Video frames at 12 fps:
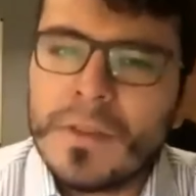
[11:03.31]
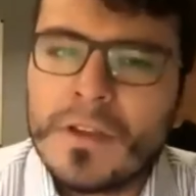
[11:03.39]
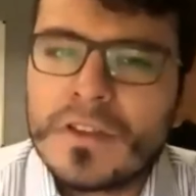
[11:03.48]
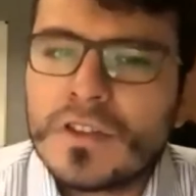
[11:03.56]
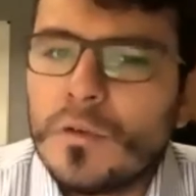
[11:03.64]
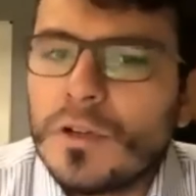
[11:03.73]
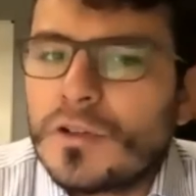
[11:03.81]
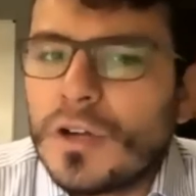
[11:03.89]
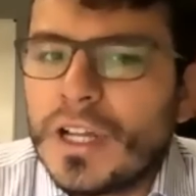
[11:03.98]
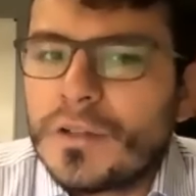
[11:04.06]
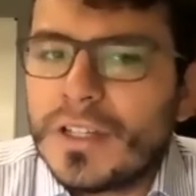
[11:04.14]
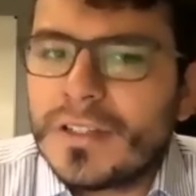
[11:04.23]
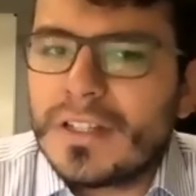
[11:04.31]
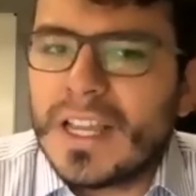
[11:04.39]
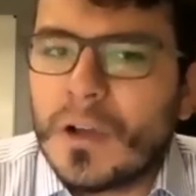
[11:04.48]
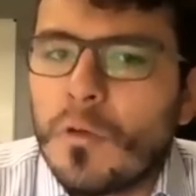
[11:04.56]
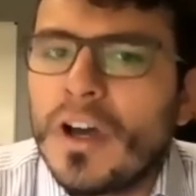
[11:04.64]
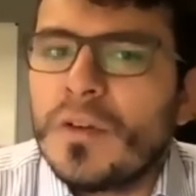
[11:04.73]
So we try to answer like,
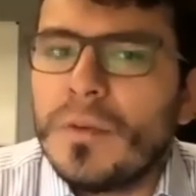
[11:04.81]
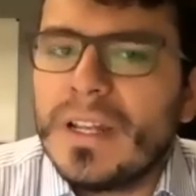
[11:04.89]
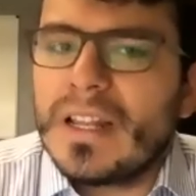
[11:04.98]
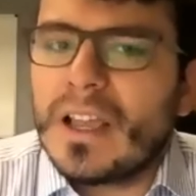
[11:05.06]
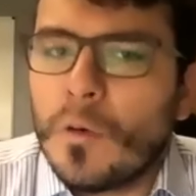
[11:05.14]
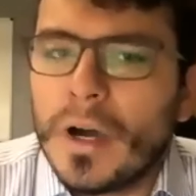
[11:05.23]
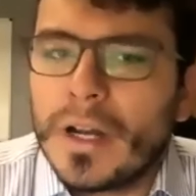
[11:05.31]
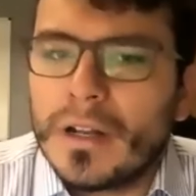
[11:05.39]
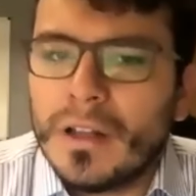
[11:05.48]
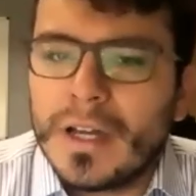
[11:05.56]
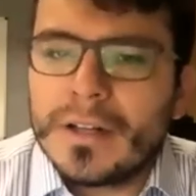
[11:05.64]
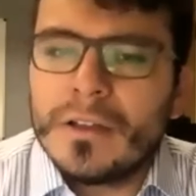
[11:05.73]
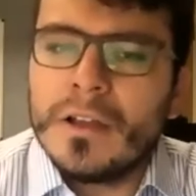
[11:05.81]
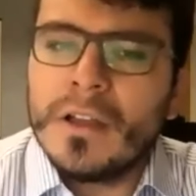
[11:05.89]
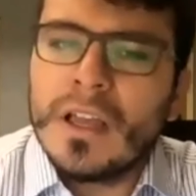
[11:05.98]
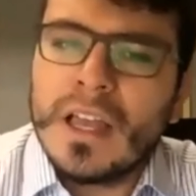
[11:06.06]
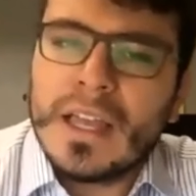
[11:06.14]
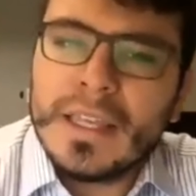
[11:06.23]
what do we mean by quite a lot?
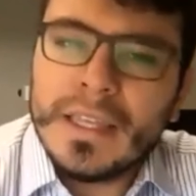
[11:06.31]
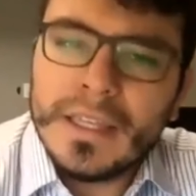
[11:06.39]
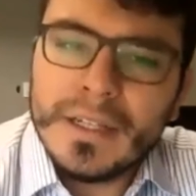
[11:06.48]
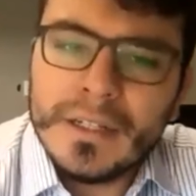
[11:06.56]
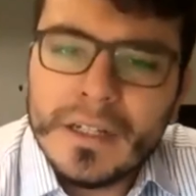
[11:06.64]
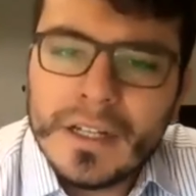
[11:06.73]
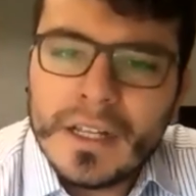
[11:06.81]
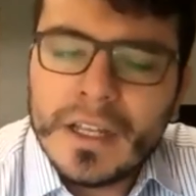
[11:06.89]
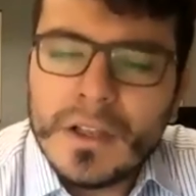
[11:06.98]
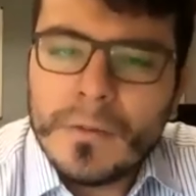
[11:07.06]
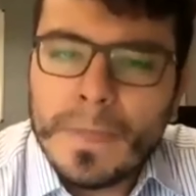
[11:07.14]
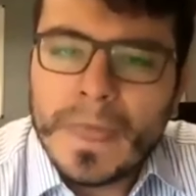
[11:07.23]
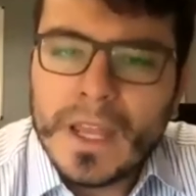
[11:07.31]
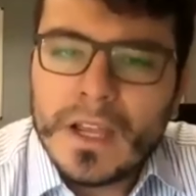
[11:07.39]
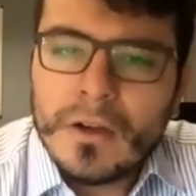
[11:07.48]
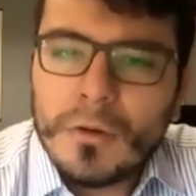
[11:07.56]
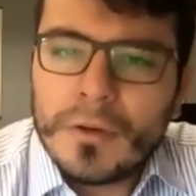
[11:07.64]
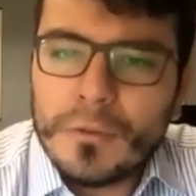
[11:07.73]
Here,
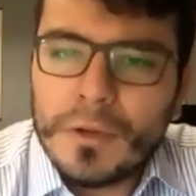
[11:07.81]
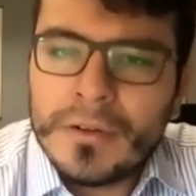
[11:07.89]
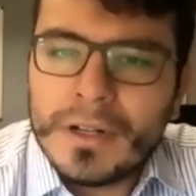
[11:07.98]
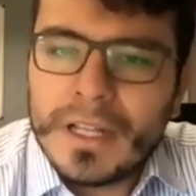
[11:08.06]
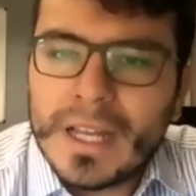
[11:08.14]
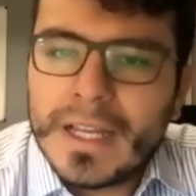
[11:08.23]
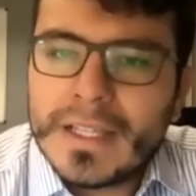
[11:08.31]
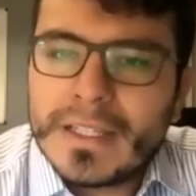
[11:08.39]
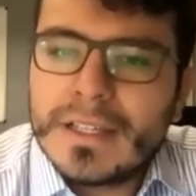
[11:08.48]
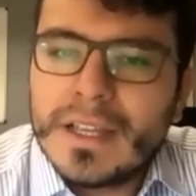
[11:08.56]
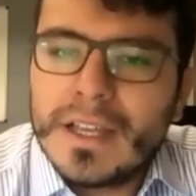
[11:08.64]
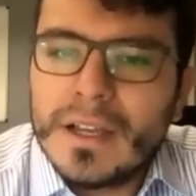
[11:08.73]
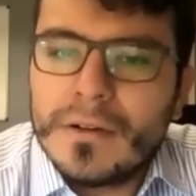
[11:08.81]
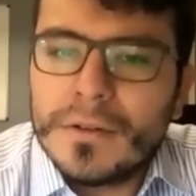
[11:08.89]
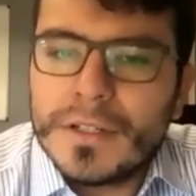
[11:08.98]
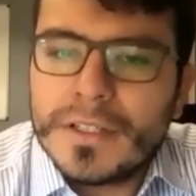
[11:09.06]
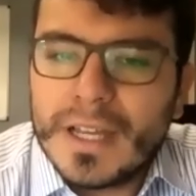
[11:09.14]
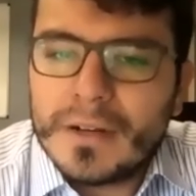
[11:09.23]
what we realized
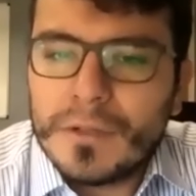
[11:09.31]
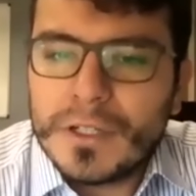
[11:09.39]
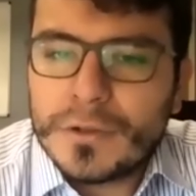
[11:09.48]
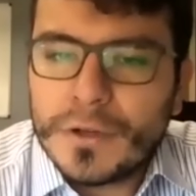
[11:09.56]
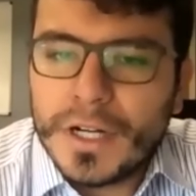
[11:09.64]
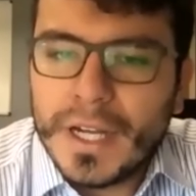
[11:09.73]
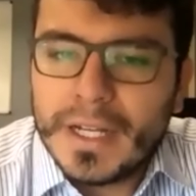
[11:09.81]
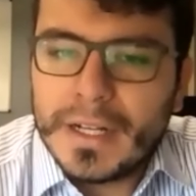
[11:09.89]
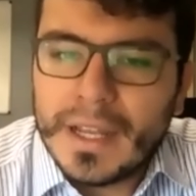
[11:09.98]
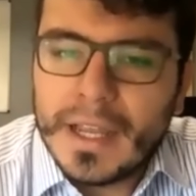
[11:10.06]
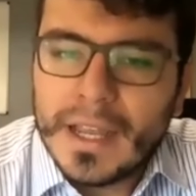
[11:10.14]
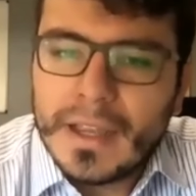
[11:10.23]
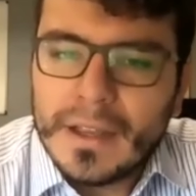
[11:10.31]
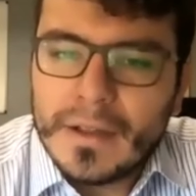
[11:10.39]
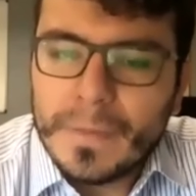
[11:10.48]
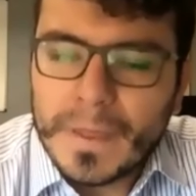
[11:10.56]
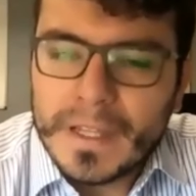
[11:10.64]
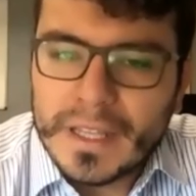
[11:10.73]
was that we trained
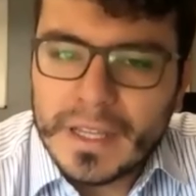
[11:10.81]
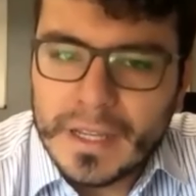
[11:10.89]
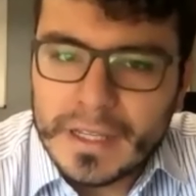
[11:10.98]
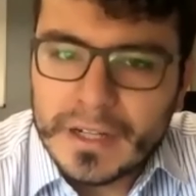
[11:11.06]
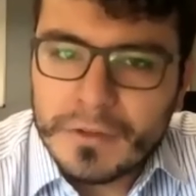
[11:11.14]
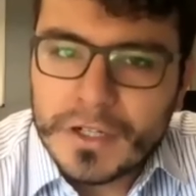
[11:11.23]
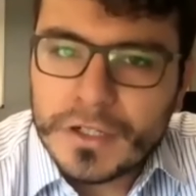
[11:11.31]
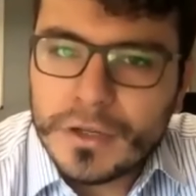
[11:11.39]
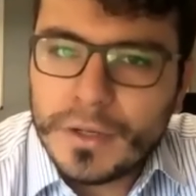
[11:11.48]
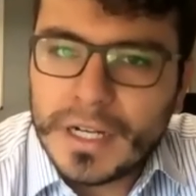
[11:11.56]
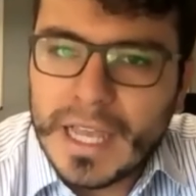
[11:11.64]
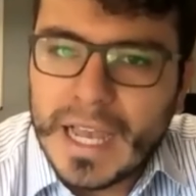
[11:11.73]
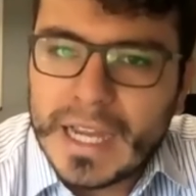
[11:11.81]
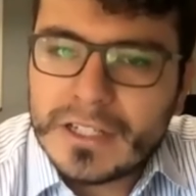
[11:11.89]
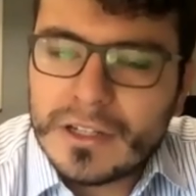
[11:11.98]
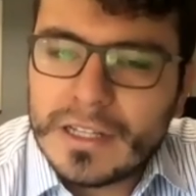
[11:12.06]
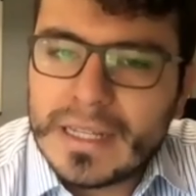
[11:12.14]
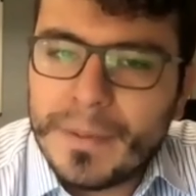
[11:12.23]
in the, here we're showing
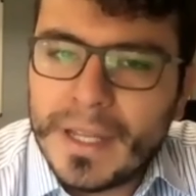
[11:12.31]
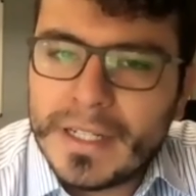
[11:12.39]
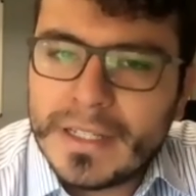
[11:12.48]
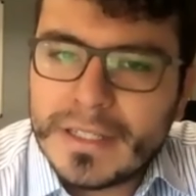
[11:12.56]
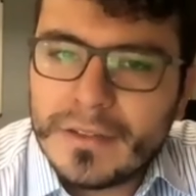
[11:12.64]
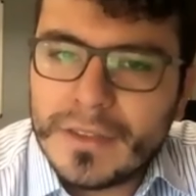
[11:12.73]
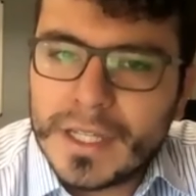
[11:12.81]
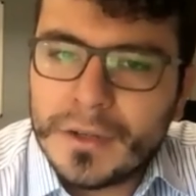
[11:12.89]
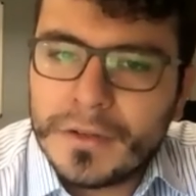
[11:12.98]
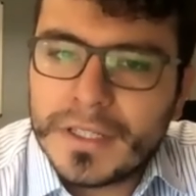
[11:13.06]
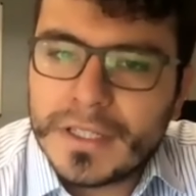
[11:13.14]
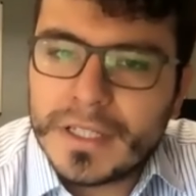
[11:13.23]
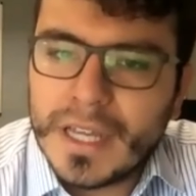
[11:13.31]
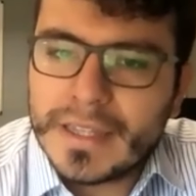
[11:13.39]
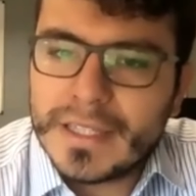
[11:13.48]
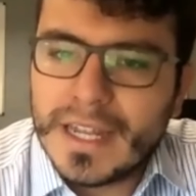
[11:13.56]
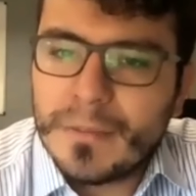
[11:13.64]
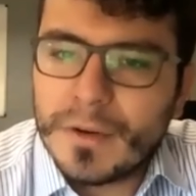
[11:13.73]
actually dependency on the accuracy at
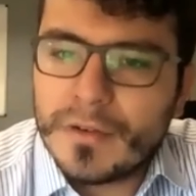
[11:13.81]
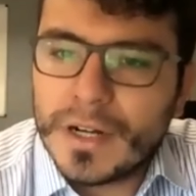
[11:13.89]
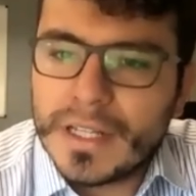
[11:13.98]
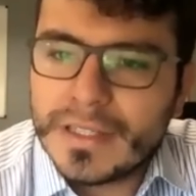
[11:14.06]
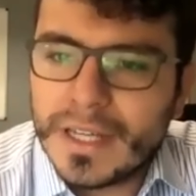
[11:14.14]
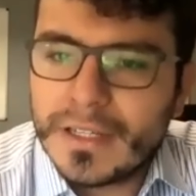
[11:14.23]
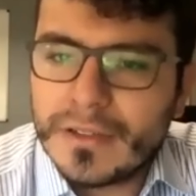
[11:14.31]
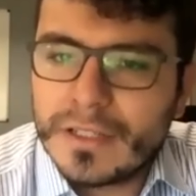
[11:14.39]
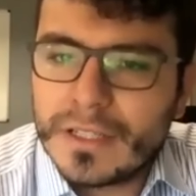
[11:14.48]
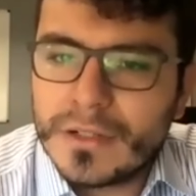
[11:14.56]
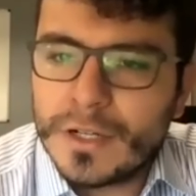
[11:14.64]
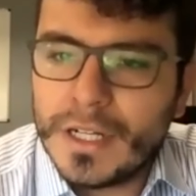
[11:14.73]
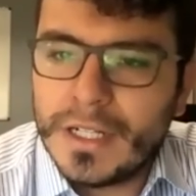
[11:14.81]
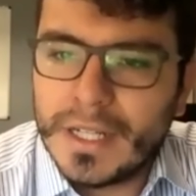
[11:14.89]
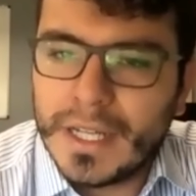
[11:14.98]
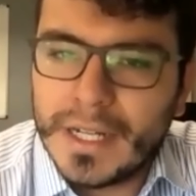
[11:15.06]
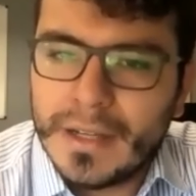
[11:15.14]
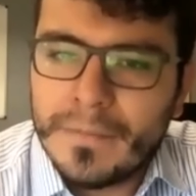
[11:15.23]
the number of realization and training
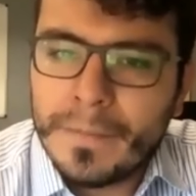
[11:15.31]
data.